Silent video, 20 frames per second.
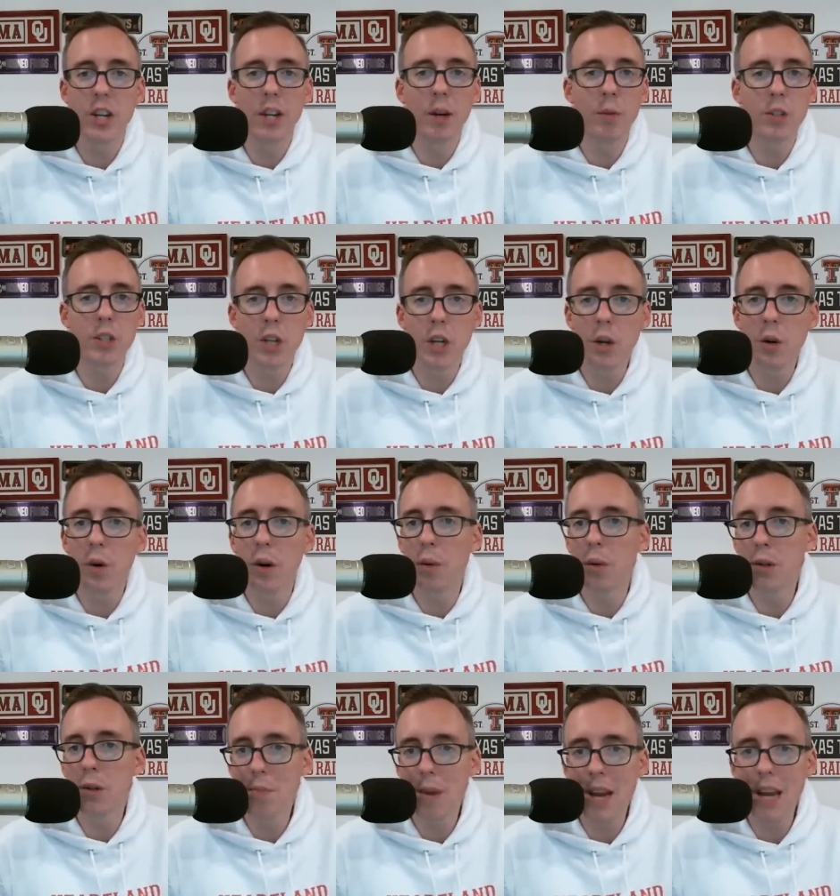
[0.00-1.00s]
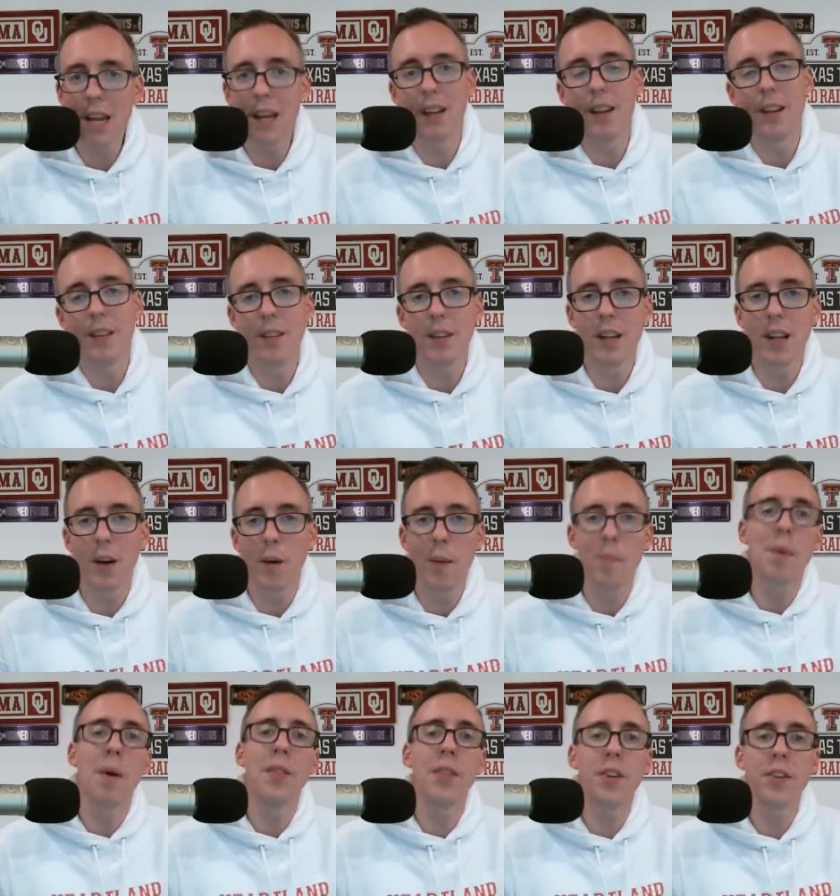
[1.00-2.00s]
It was you, it was me, and, you know, we
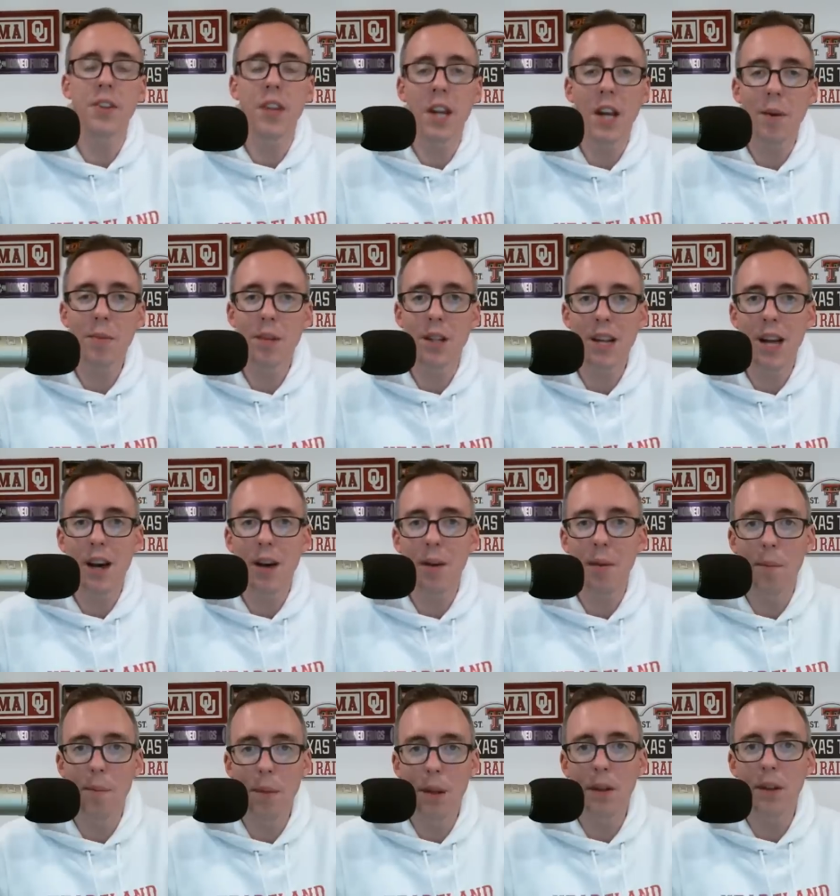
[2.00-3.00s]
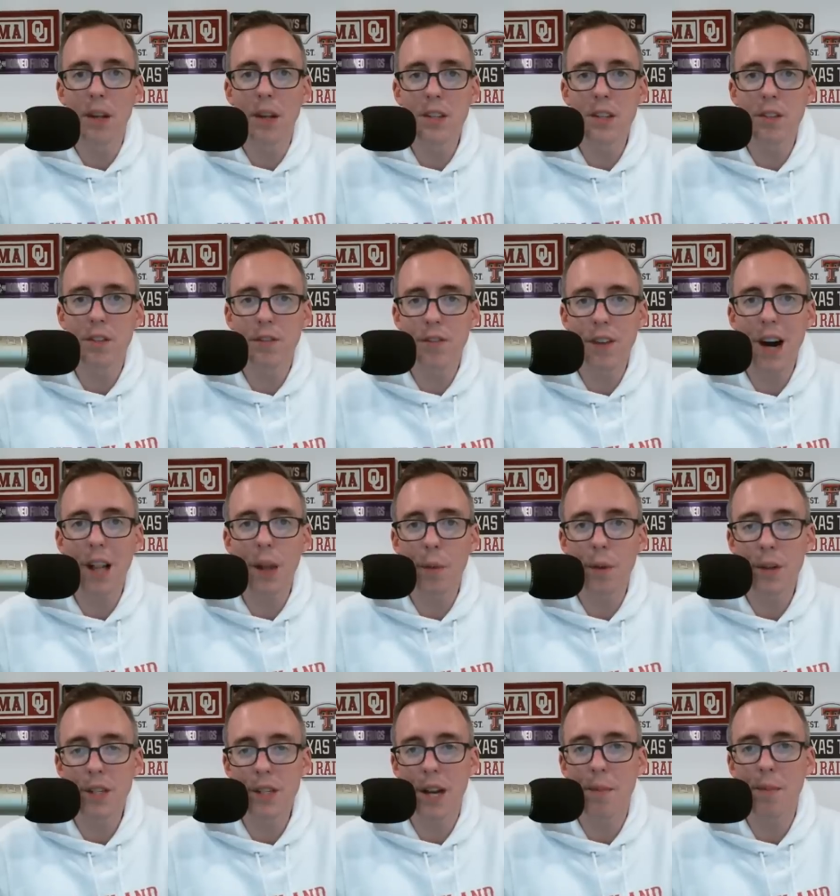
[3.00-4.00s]
built this thing up to now millions of
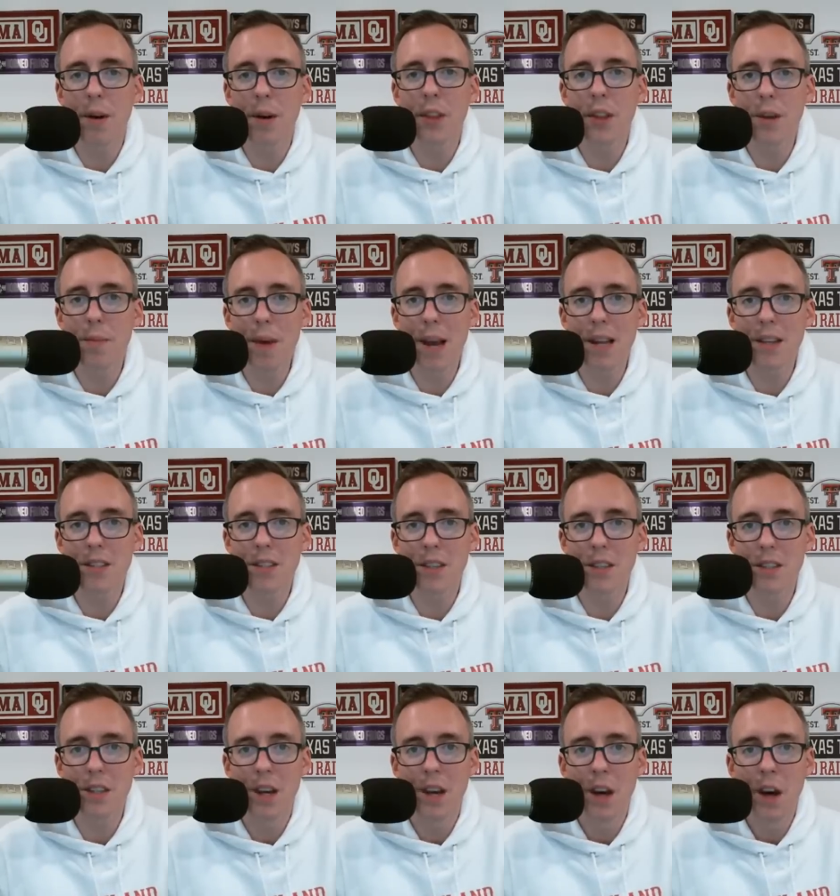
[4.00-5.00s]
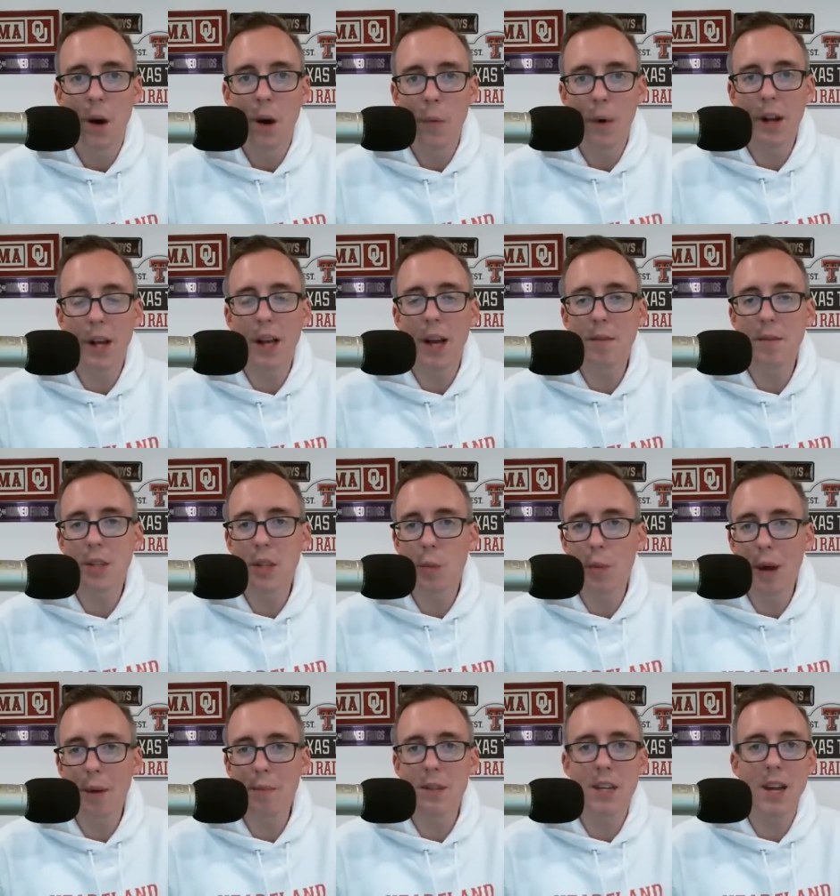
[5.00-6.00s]
followers on a monthly basis when it comes to the
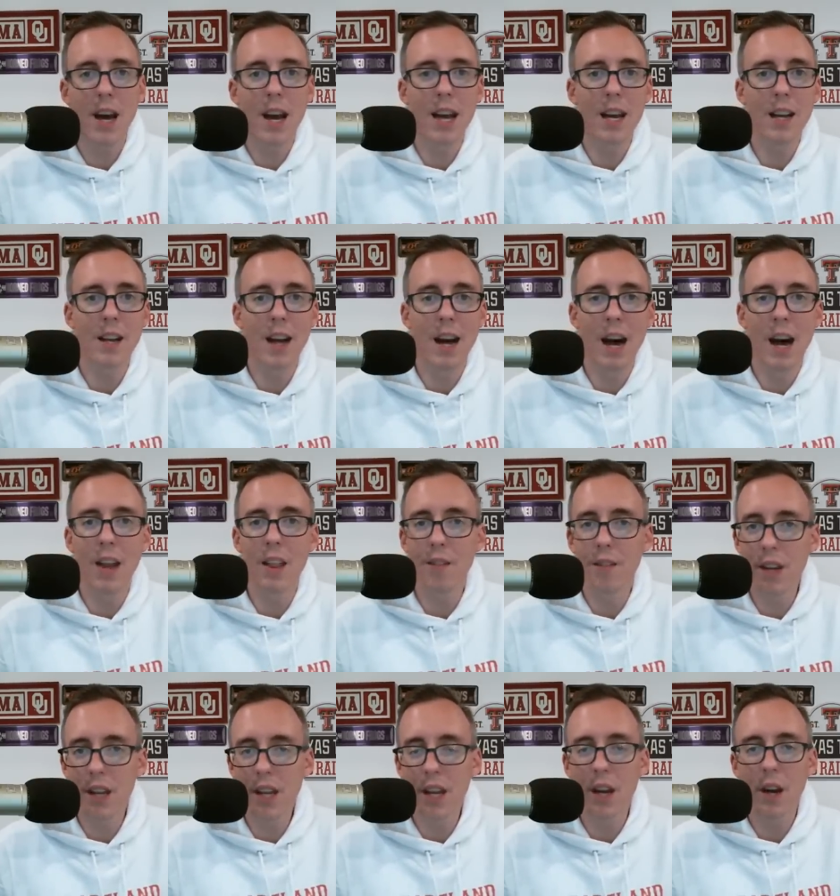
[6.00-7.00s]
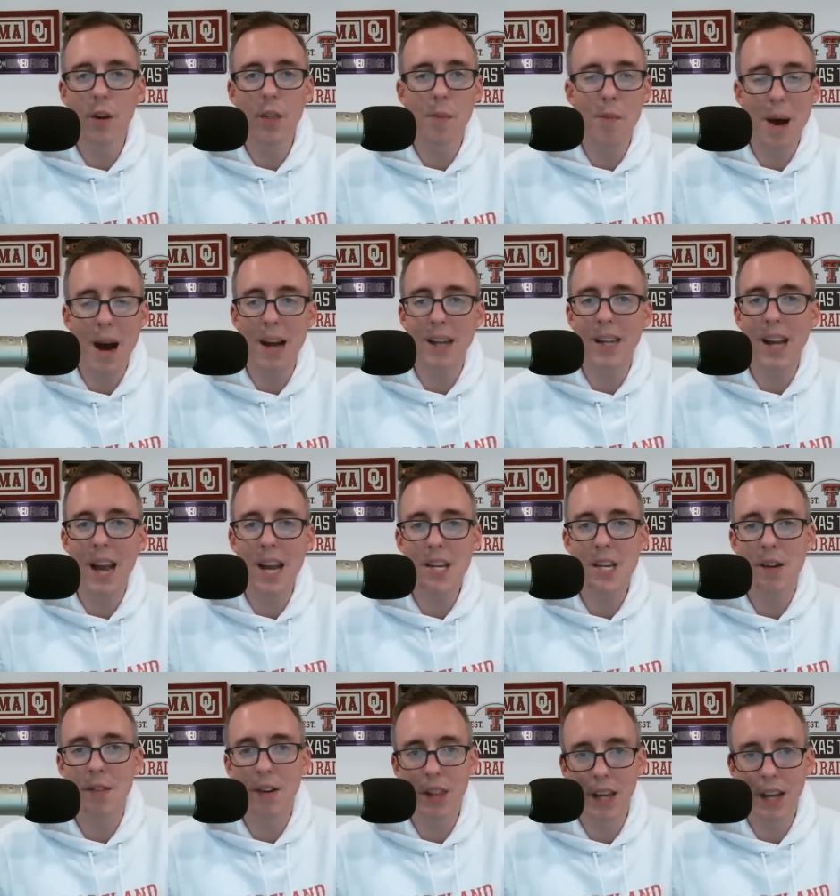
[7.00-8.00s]
website, the video, the
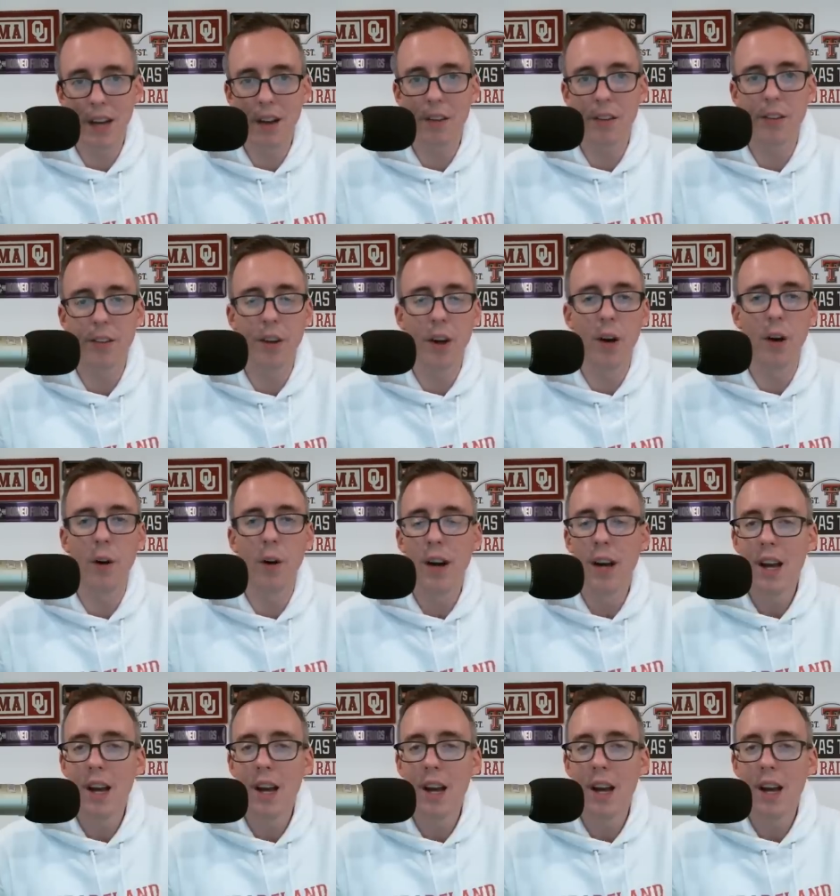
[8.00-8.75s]
podcast, everything else. So